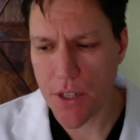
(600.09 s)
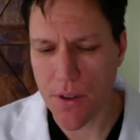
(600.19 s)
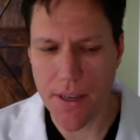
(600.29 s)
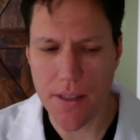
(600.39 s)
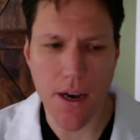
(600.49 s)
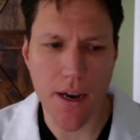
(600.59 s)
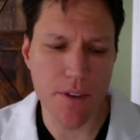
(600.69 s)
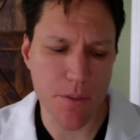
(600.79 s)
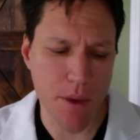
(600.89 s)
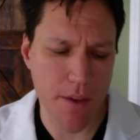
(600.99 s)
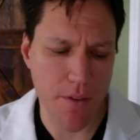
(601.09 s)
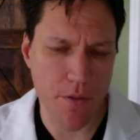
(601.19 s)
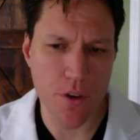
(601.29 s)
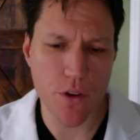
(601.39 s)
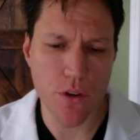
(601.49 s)
So I think a lot of us may have a
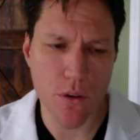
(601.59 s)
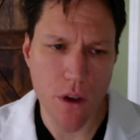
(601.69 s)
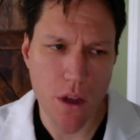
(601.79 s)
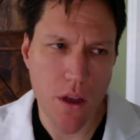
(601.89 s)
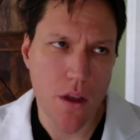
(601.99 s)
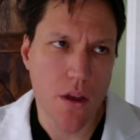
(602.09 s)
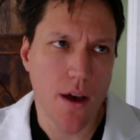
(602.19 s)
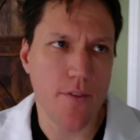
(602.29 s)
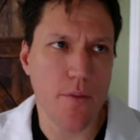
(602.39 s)
view of